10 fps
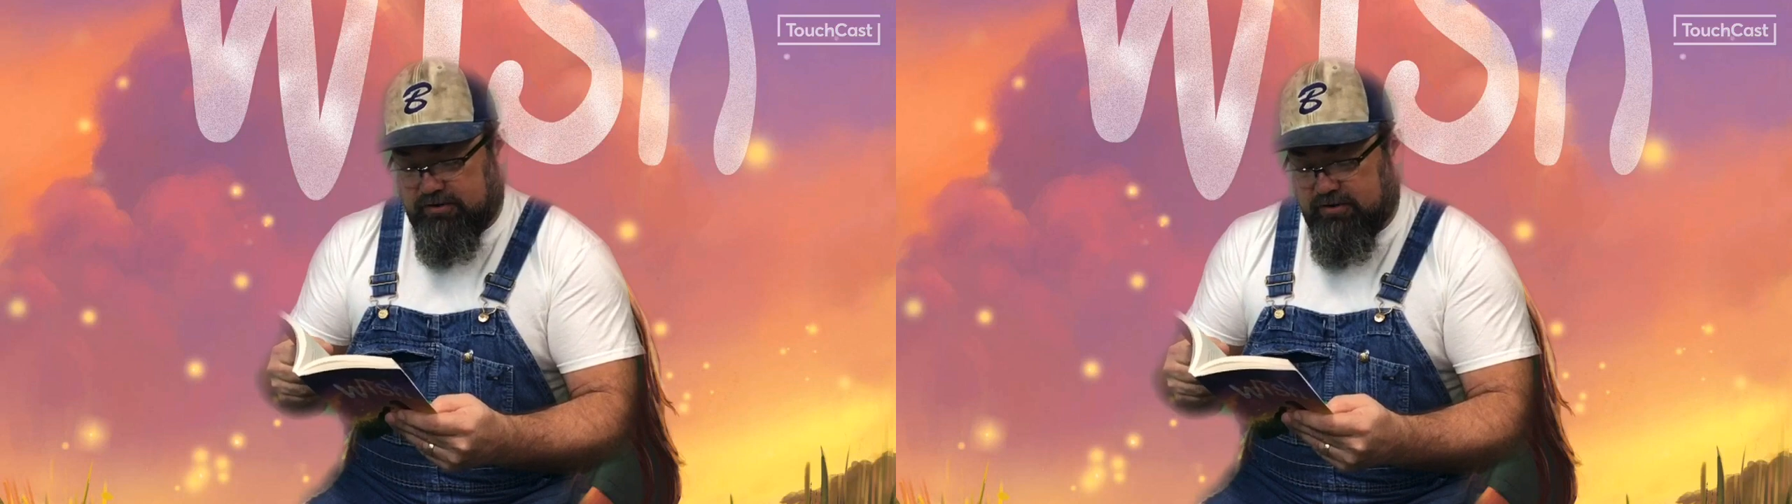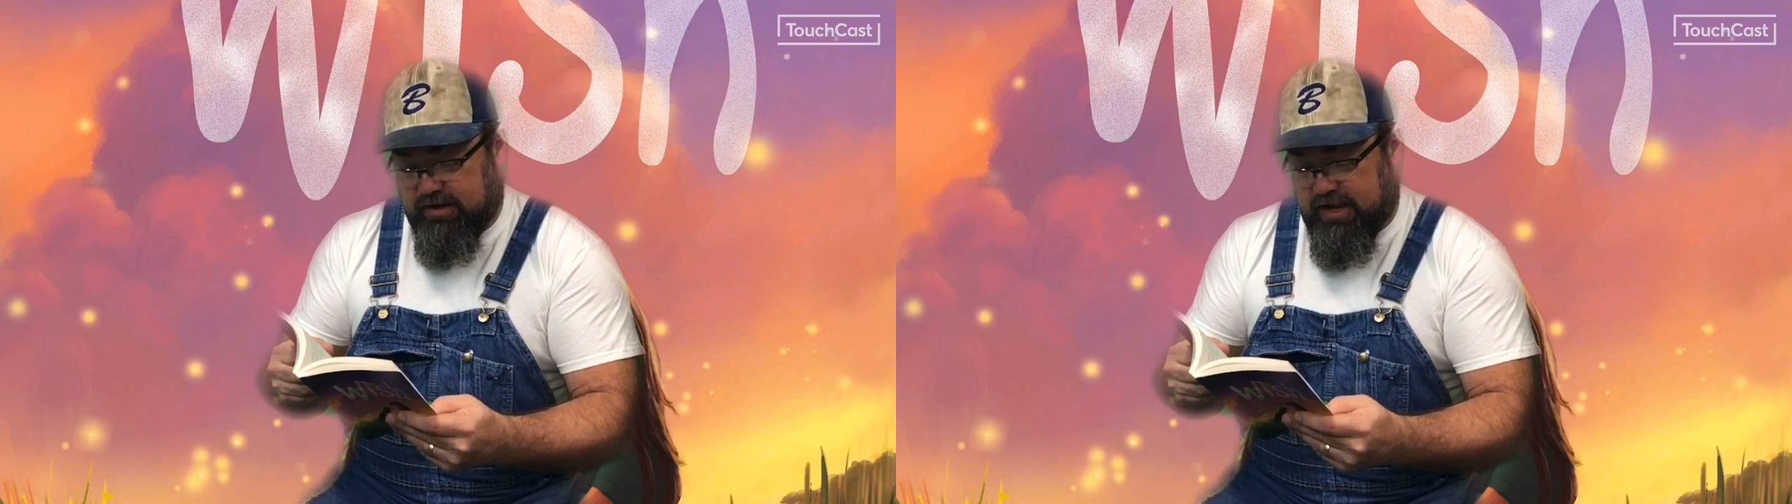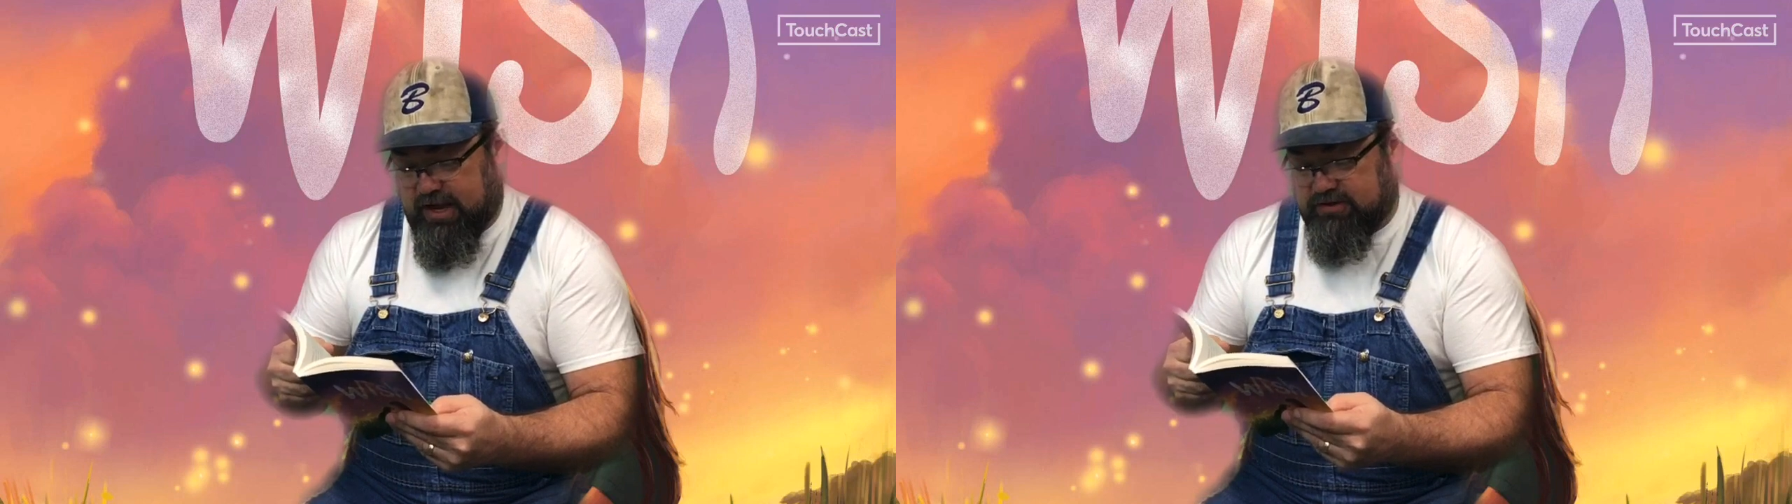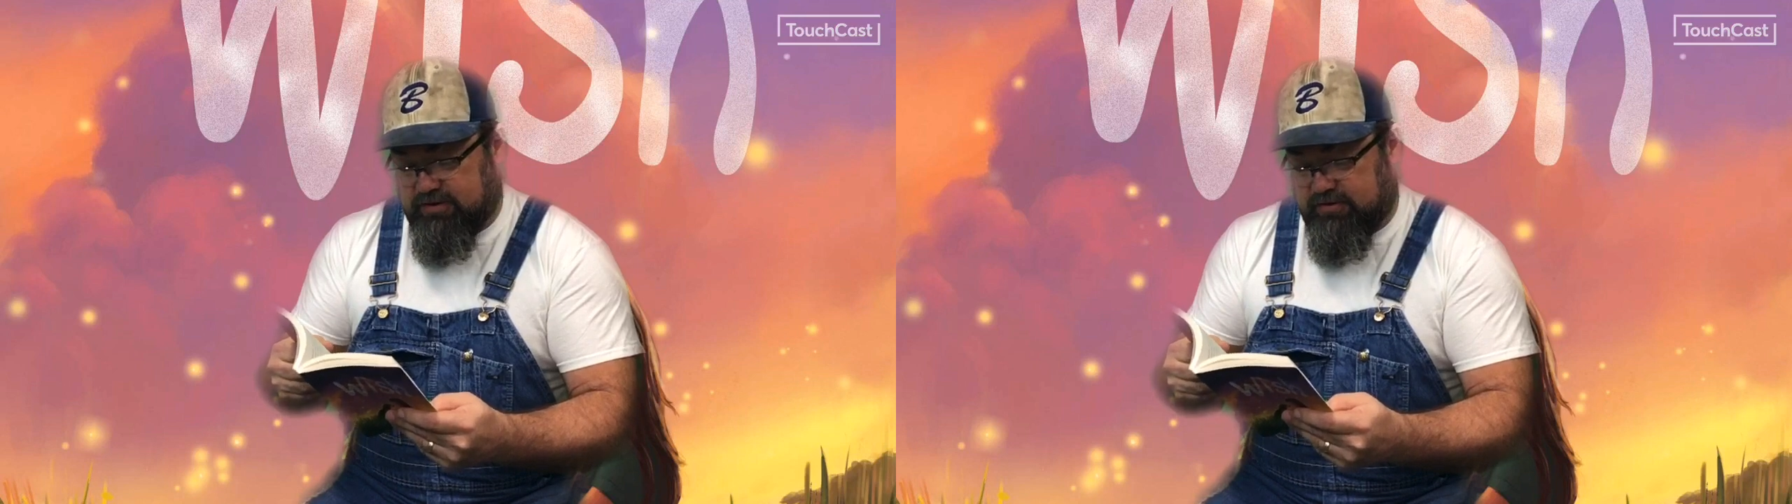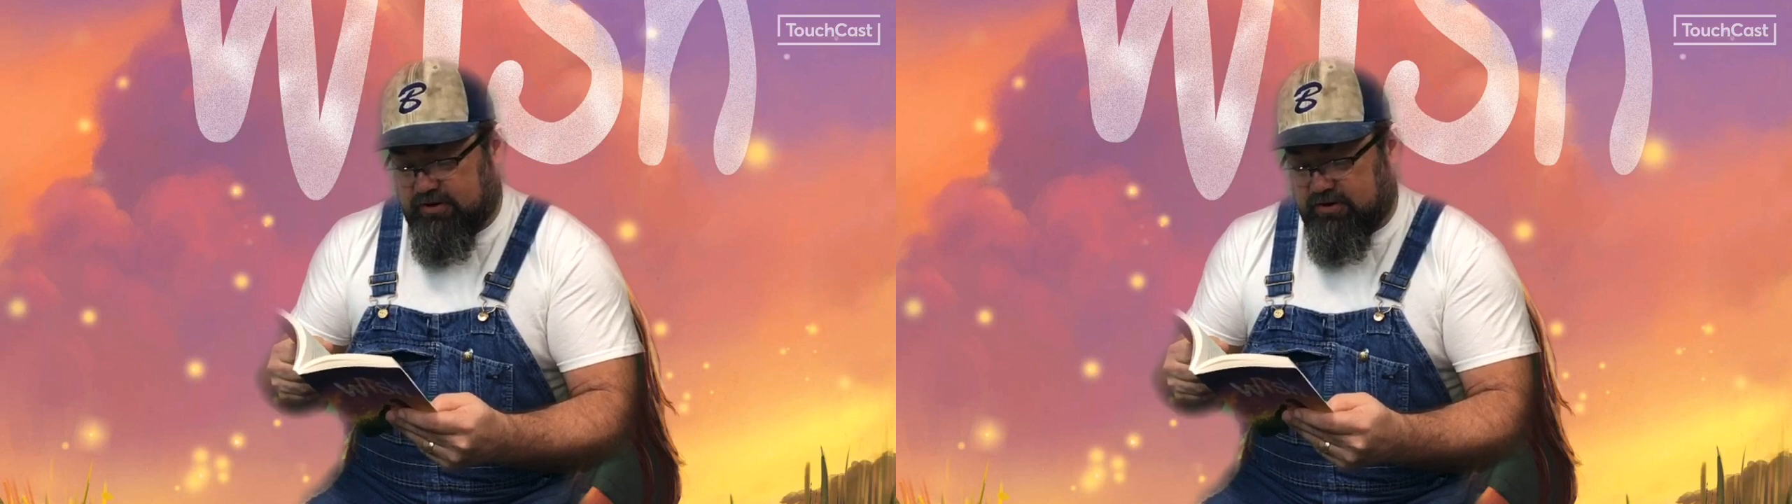to the edge
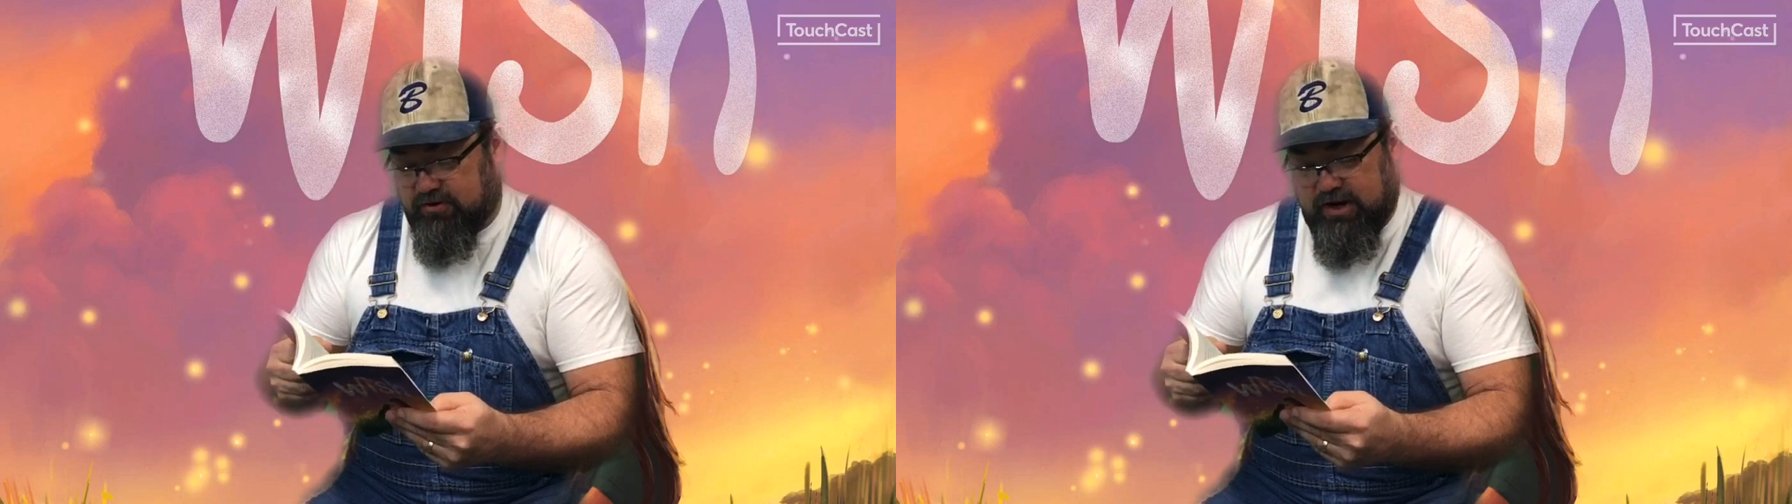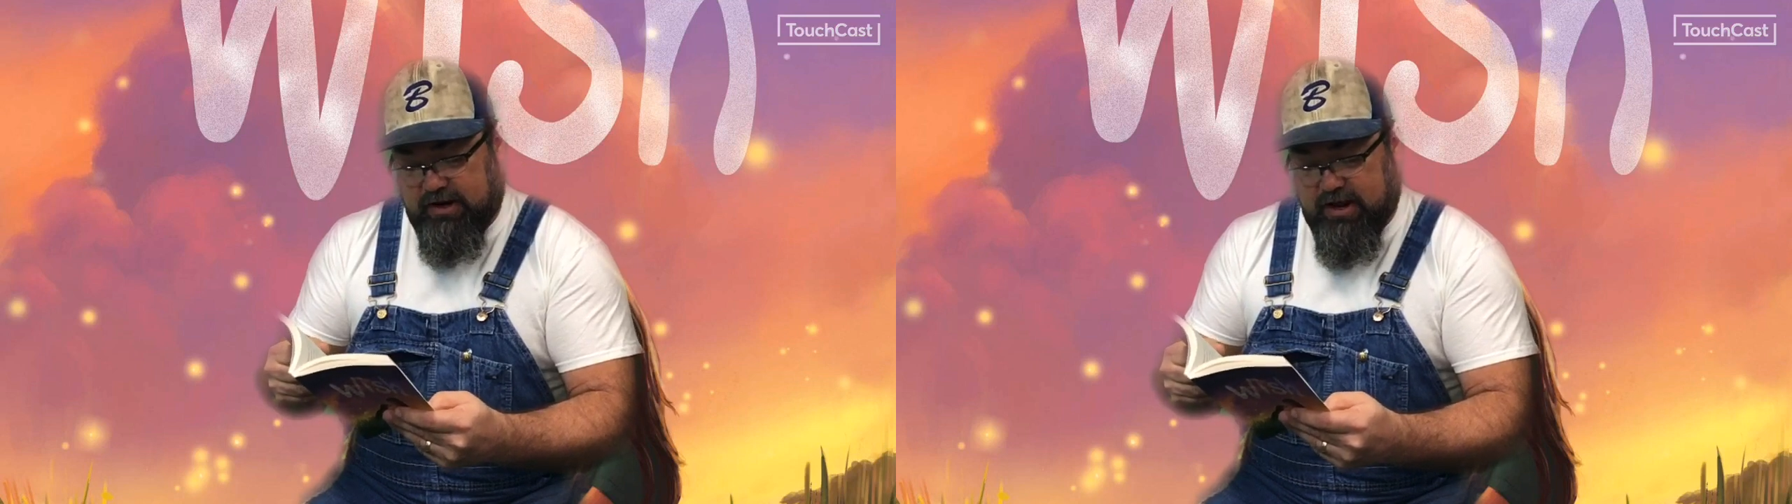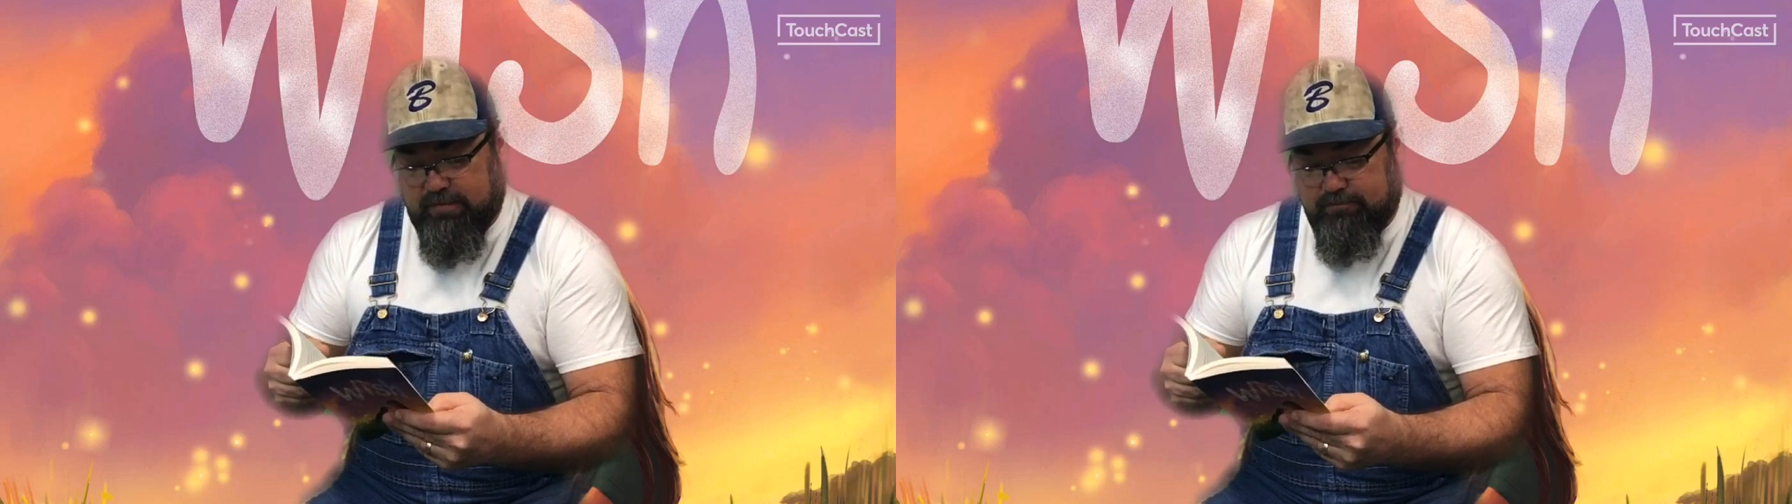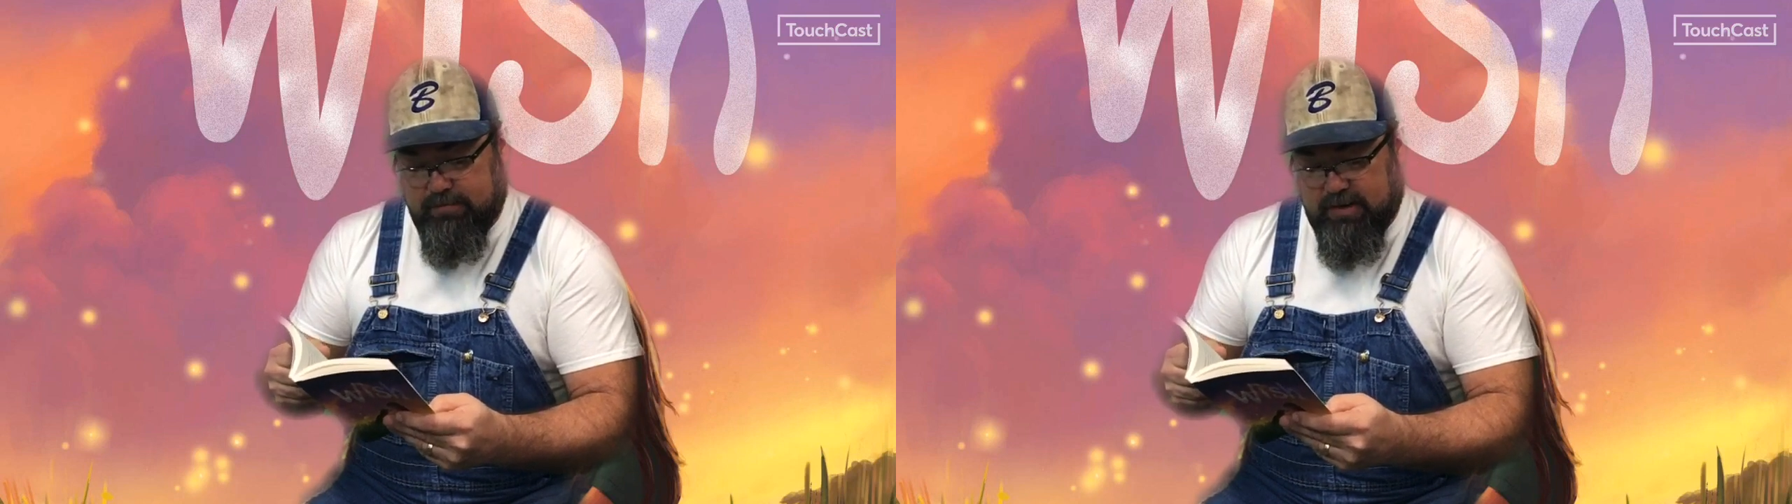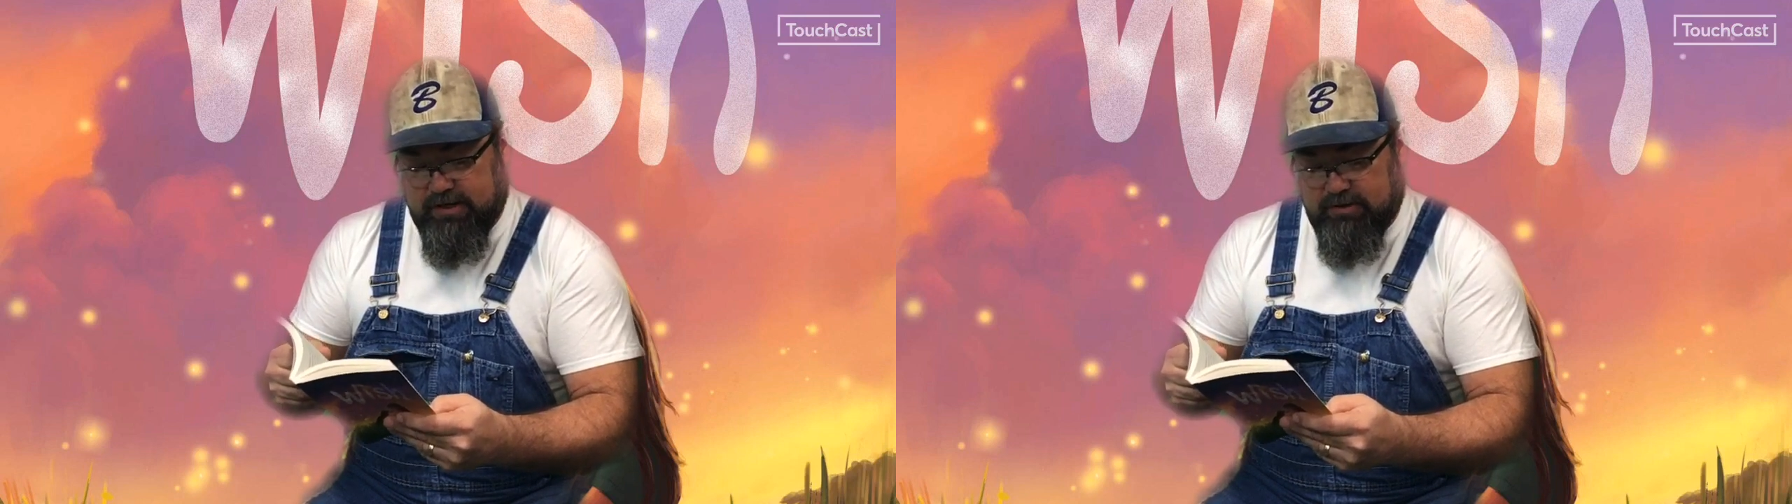of the creek and